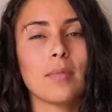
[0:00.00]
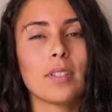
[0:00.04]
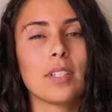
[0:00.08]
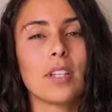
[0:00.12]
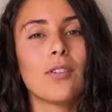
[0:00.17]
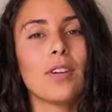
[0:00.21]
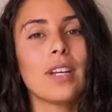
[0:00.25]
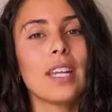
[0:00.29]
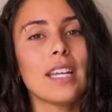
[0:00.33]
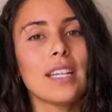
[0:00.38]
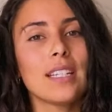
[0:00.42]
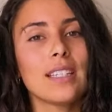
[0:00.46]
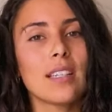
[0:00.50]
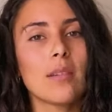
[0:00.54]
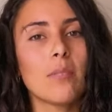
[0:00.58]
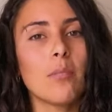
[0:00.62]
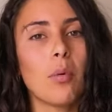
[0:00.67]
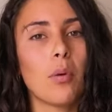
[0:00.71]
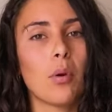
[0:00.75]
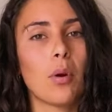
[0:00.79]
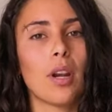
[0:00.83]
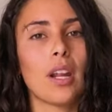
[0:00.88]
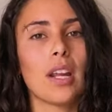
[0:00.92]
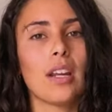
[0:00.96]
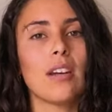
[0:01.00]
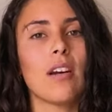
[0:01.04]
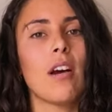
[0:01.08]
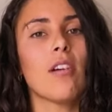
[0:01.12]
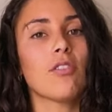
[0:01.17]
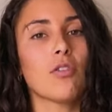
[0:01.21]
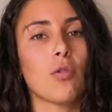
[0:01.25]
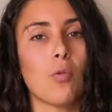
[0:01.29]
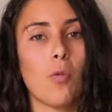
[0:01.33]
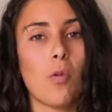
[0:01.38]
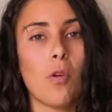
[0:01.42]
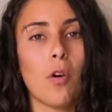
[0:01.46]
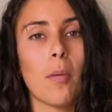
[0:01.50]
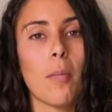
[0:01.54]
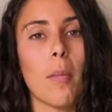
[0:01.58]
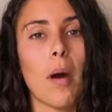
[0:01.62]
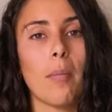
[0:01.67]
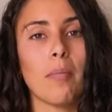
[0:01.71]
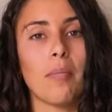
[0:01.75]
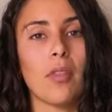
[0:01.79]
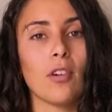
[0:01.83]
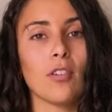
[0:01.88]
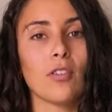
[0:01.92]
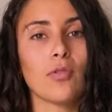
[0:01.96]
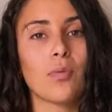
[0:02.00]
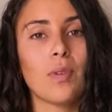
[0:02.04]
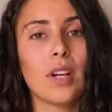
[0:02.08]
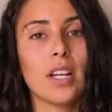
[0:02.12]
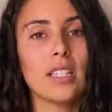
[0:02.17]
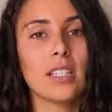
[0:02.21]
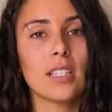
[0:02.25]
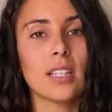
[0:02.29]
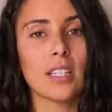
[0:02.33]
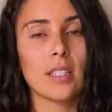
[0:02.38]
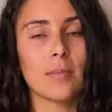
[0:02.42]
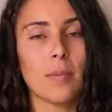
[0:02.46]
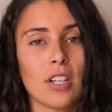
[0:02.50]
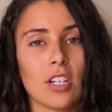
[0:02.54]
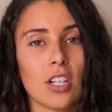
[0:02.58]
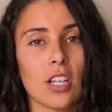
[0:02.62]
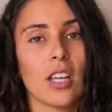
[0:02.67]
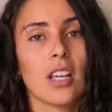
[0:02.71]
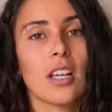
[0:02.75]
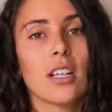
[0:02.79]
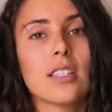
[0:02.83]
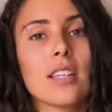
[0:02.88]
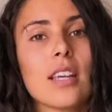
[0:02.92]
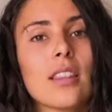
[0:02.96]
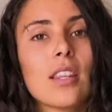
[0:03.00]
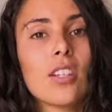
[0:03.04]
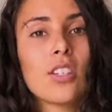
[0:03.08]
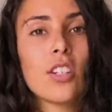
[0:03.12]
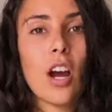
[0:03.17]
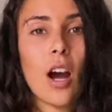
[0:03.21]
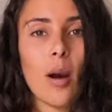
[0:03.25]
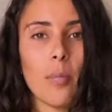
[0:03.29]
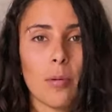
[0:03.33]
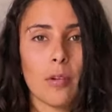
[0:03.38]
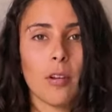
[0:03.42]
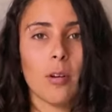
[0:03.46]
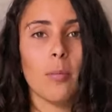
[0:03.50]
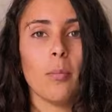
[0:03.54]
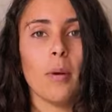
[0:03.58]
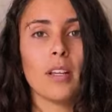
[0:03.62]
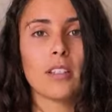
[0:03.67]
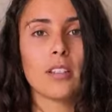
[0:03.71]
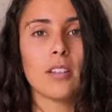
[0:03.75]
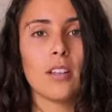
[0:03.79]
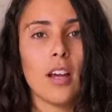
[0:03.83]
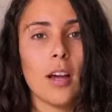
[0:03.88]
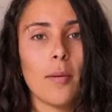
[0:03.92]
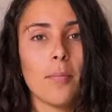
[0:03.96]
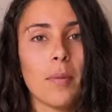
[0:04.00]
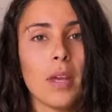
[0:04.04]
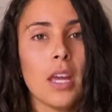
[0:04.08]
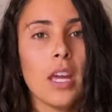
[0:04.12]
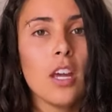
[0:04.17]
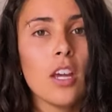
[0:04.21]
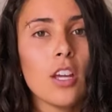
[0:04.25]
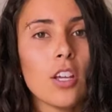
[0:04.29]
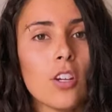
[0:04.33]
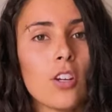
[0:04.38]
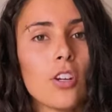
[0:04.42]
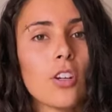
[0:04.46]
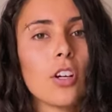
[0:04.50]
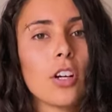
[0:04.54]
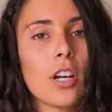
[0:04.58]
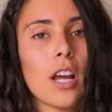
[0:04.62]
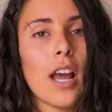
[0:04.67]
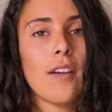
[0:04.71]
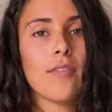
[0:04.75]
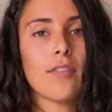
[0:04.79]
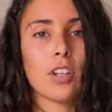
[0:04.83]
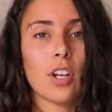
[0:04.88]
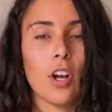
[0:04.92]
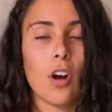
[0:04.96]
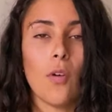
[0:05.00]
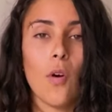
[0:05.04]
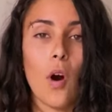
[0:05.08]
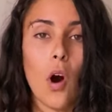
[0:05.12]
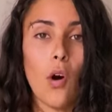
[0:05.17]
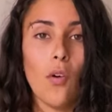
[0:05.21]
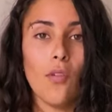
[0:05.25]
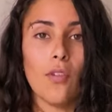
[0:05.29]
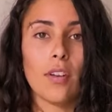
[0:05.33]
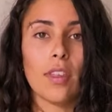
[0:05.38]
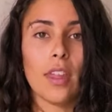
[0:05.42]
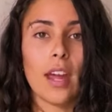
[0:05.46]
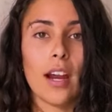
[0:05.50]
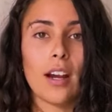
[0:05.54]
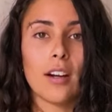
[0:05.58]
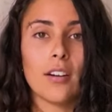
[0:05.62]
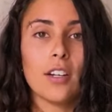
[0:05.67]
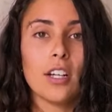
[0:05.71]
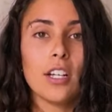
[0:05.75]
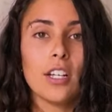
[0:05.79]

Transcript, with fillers: So it is important to warm up those wrists, especially because at the top of your muscle up, you're gonna have to go over there.